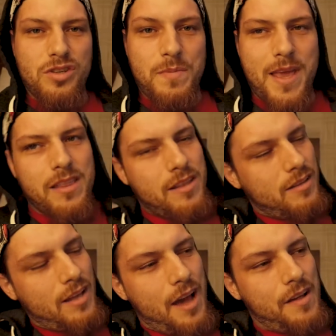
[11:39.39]
Smith,
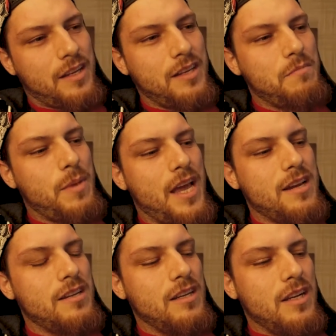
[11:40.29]
Alec and
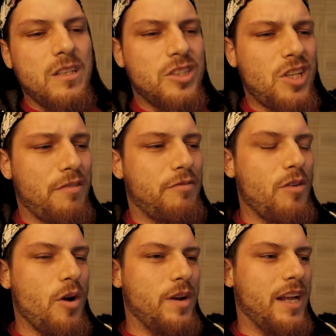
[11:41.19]
Ben. Saw
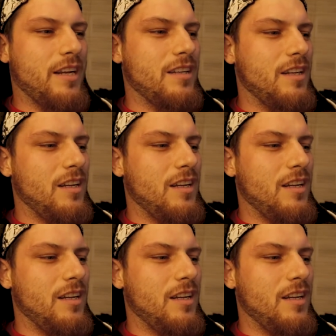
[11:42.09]
Froning.